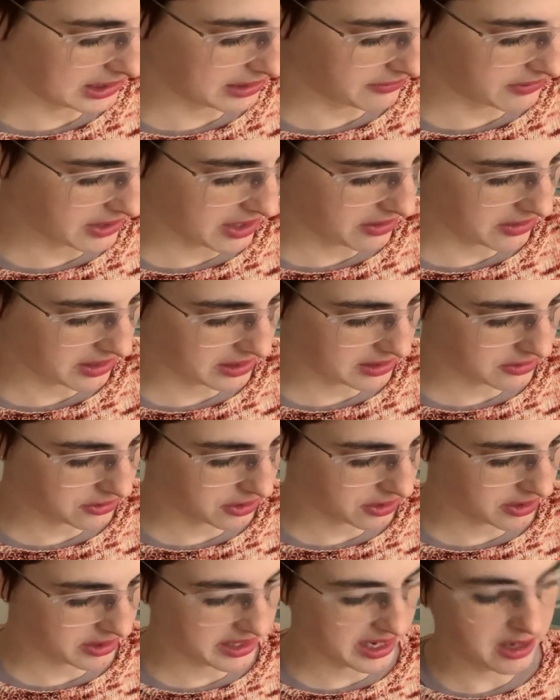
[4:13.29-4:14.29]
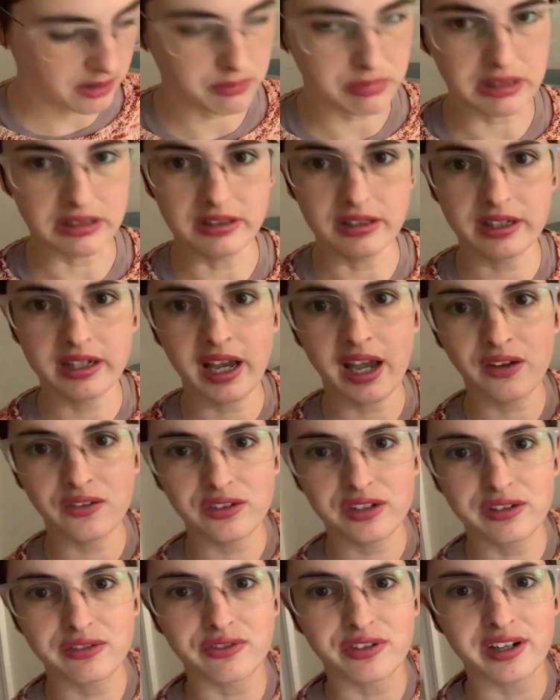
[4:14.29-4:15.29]
loved how they turned out, but look how
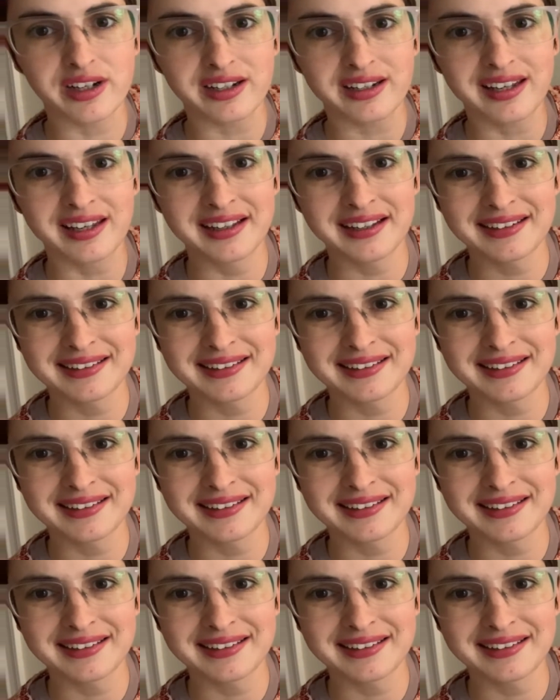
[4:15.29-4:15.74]
different.